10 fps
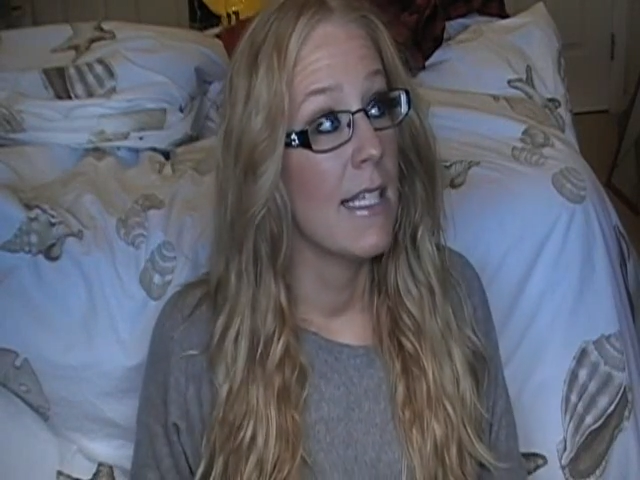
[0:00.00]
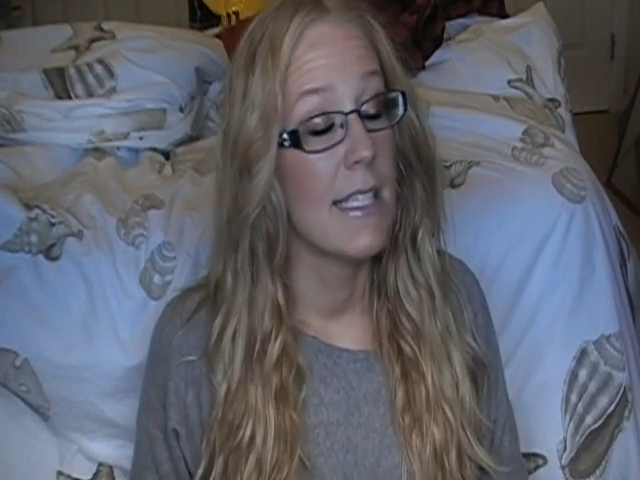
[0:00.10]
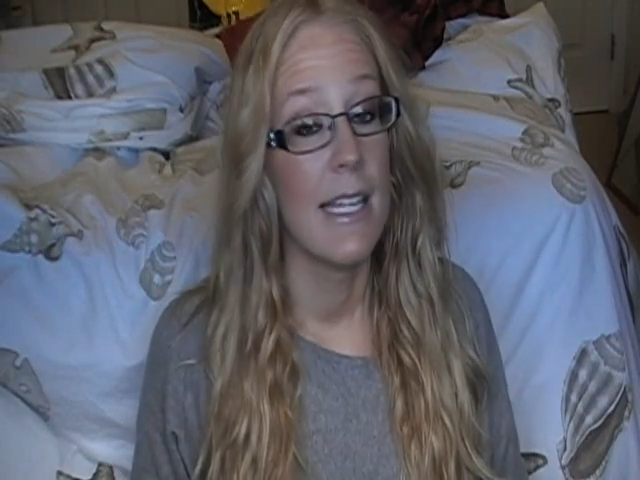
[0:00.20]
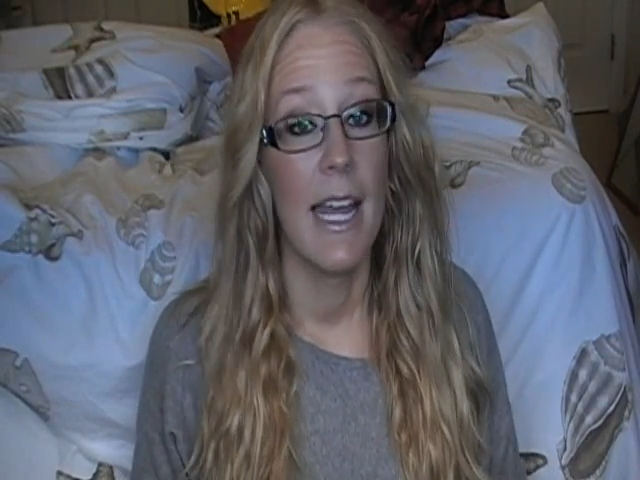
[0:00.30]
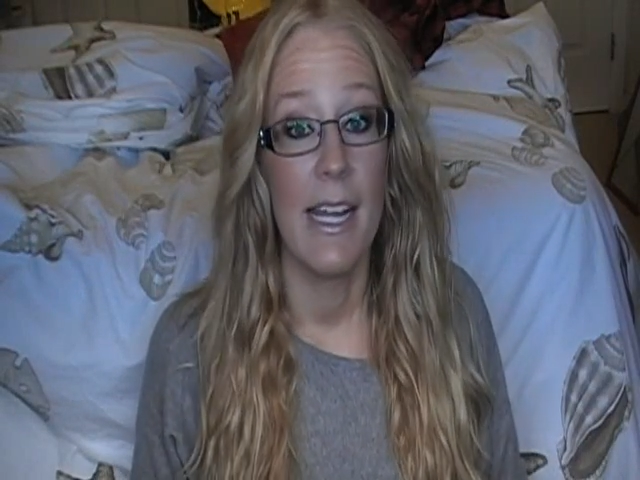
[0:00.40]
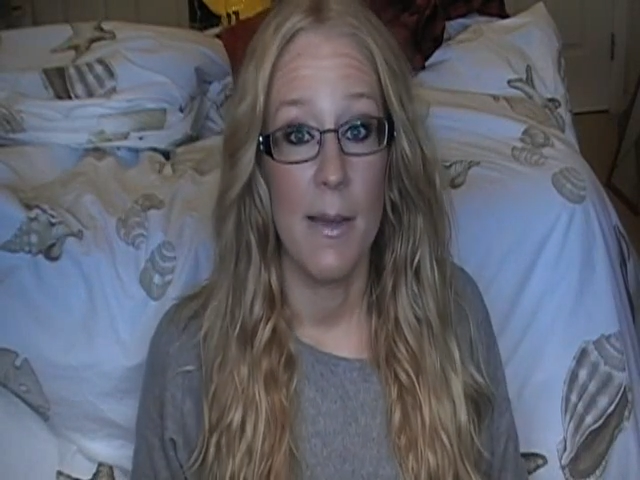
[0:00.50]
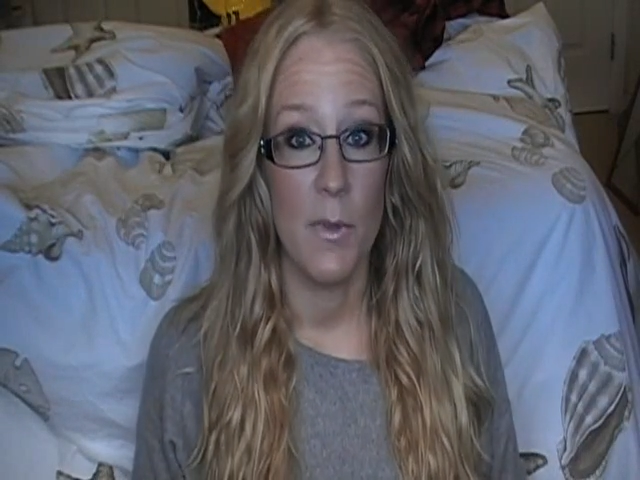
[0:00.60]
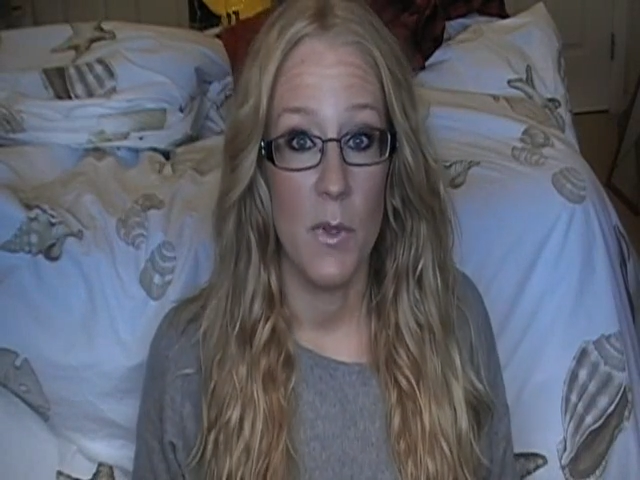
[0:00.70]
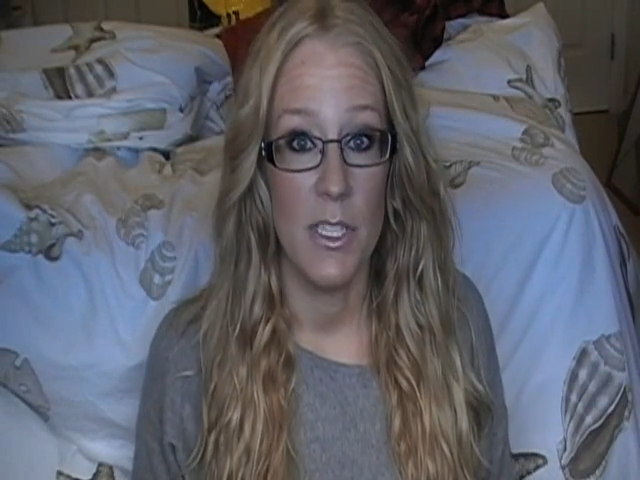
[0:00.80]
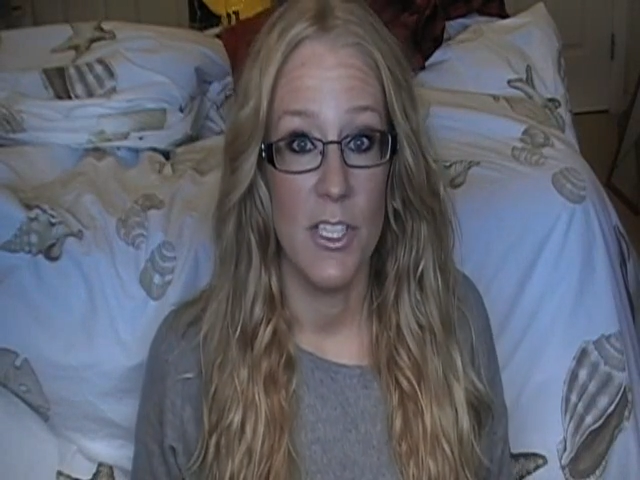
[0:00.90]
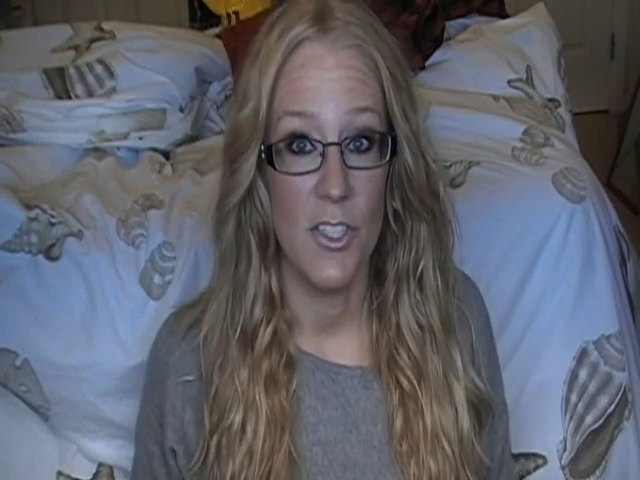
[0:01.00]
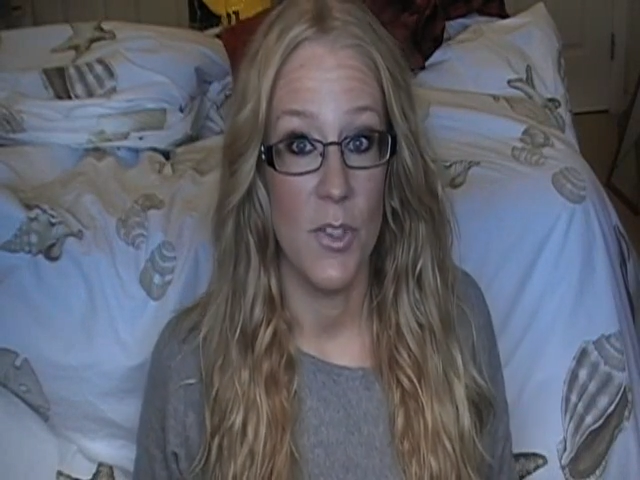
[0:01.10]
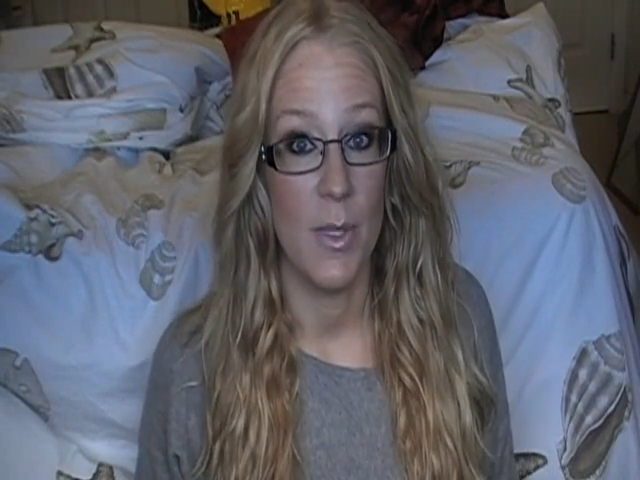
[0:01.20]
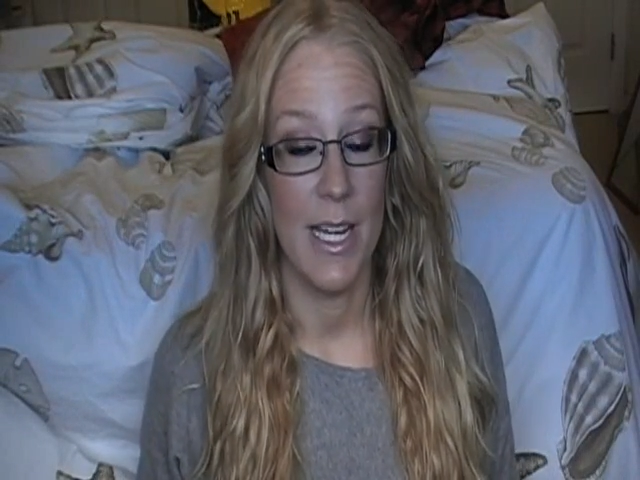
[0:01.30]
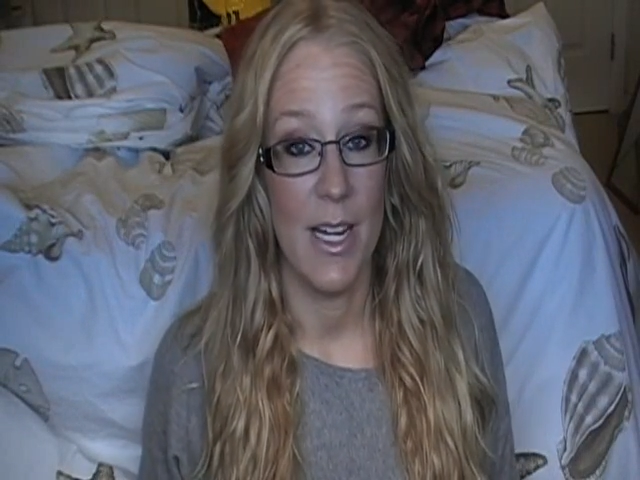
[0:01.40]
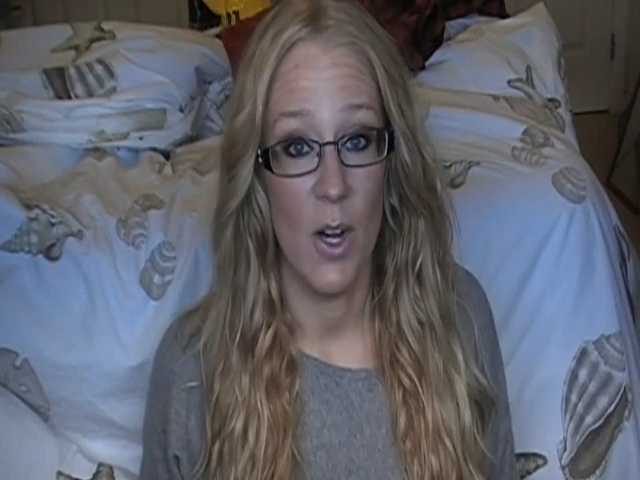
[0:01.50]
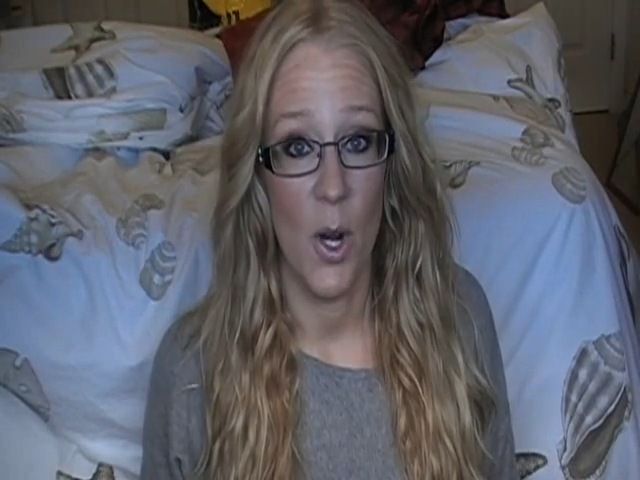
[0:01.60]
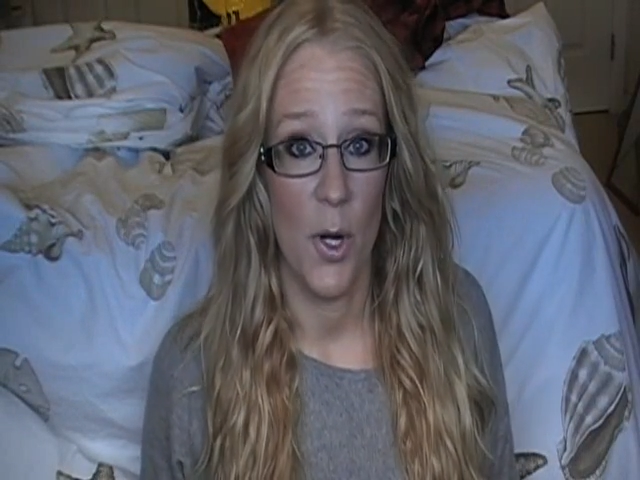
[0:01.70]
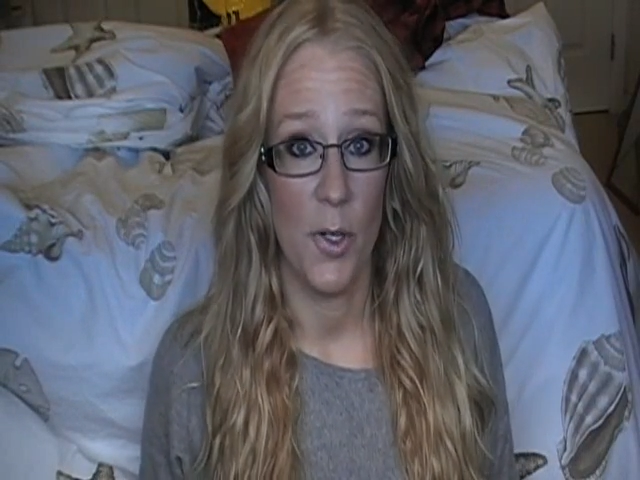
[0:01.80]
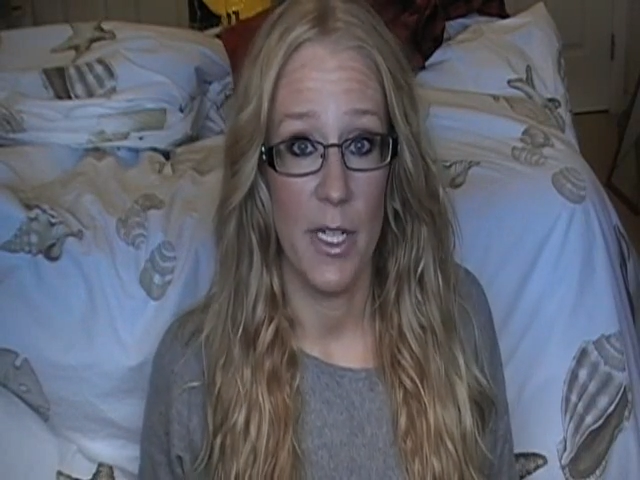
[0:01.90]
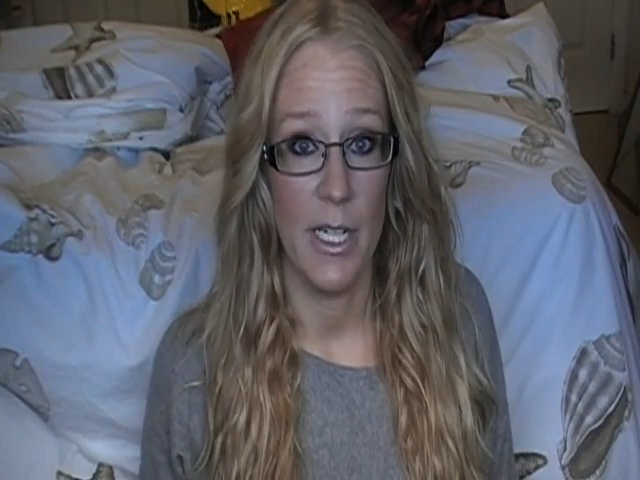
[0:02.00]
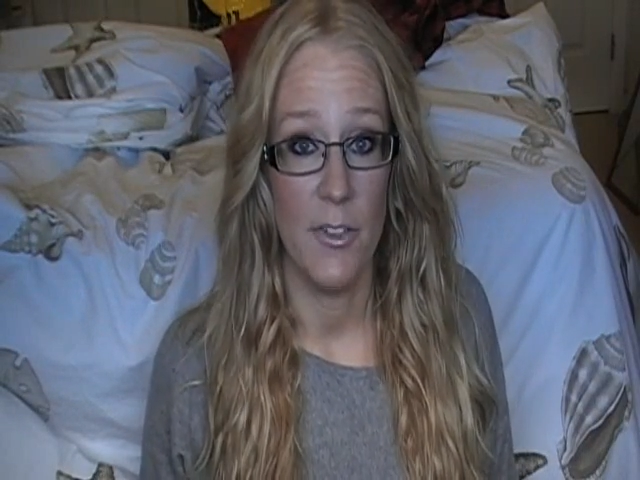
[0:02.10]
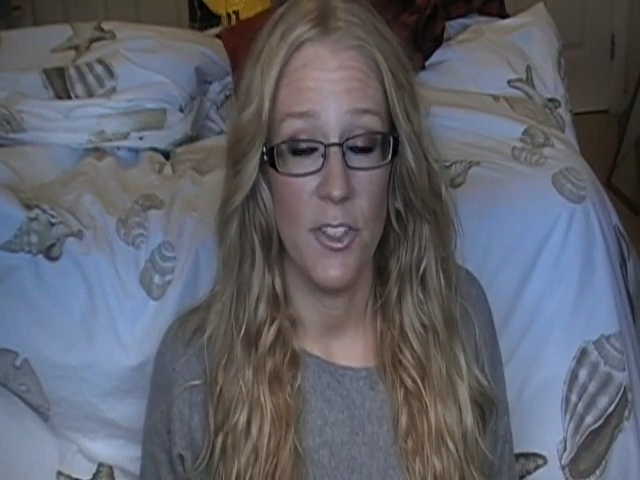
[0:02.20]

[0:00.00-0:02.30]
Today I'm going to do it in a hurry